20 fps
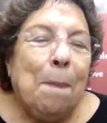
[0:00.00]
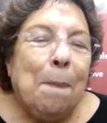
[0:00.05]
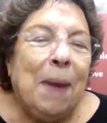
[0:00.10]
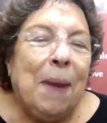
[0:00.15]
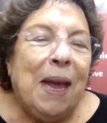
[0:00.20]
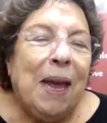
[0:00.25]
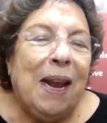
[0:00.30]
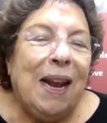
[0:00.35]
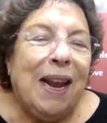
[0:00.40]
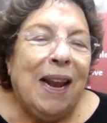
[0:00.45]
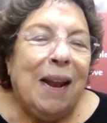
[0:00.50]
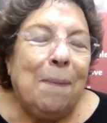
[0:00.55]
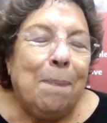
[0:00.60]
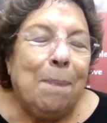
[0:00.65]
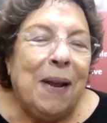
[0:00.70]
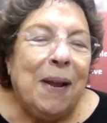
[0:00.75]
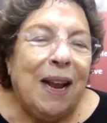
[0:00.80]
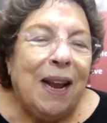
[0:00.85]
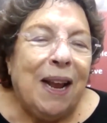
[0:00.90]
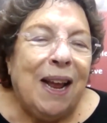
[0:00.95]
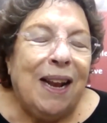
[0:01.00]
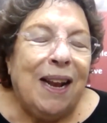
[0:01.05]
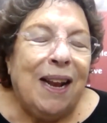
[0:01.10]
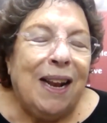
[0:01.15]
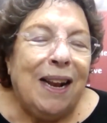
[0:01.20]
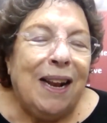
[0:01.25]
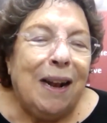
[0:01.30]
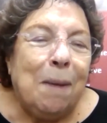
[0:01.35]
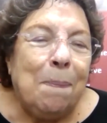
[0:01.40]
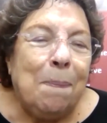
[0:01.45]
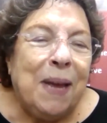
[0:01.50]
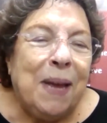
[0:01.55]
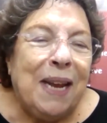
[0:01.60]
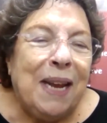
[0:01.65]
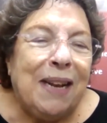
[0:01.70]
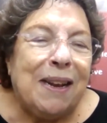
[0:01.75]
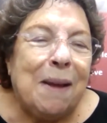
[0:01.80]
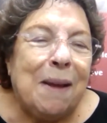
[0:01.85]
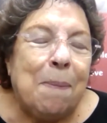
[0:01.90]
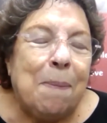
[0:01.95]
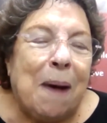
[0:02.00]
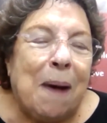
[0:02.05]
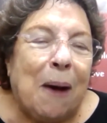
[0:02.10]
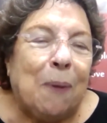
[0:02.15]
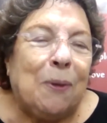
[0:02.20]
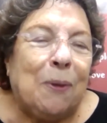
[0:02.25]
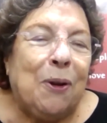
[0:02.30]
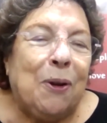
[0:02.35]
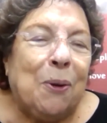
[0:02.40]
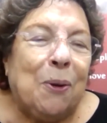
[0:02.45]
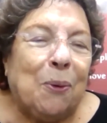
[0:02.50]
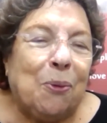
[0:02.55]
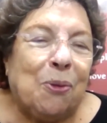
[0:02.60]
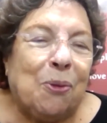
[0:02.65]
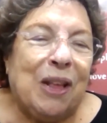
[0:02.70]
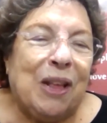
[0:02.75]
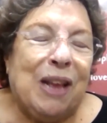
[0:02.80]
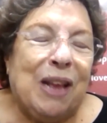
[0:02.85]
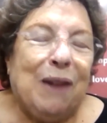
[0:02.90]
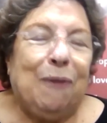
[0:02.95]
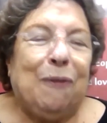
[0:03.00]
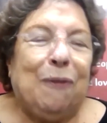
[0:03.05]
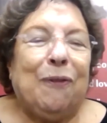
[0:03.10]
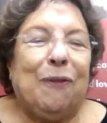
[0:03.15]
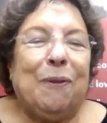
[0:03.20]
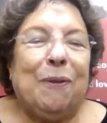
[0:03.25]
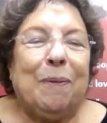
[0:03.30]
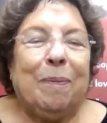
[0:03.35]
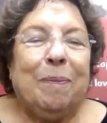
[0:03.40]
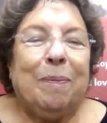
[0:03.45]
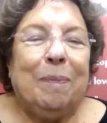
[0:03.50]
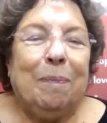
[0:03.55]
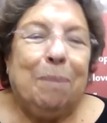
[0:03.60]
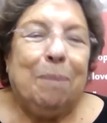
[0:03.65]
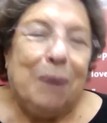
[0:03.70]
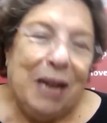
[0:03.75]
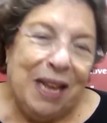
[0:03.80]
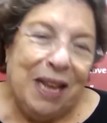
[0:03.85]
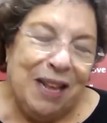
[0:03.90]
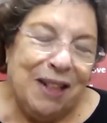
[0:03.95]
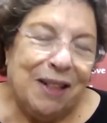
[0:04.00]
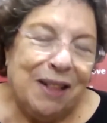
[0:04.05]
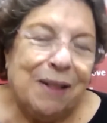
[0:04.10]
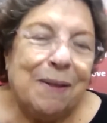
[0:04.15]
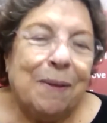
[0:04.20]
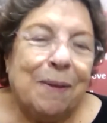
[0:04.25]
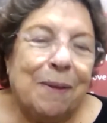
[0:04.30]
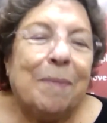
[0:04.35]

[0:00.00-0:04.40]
Bill, a little bit about yourself, please.